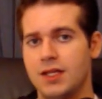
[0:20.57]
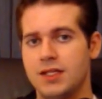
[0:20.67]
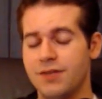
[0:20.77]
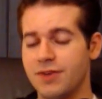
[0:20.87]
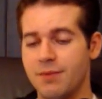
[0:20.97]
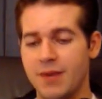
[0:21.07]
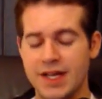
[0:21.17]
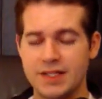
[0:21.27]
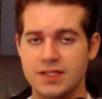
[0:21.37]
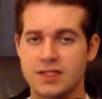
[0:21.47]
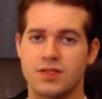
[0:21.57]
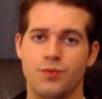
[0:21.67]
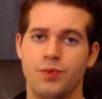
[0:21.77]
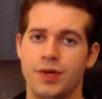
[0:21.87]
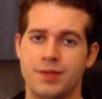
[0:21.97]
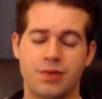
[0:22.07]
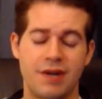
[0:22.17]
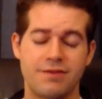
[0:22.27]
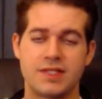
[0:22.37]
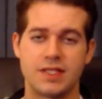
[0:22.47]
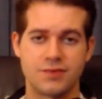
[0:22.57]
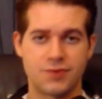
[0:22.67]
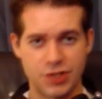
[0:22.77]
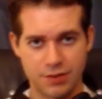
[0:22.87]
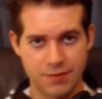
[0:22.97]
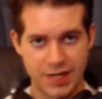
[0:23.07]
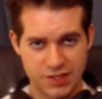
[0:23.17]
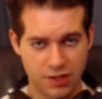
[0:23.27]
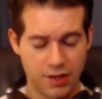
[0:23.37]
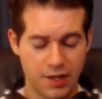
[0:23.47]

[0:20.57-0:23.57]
different mice, what the preferences for certain mice are,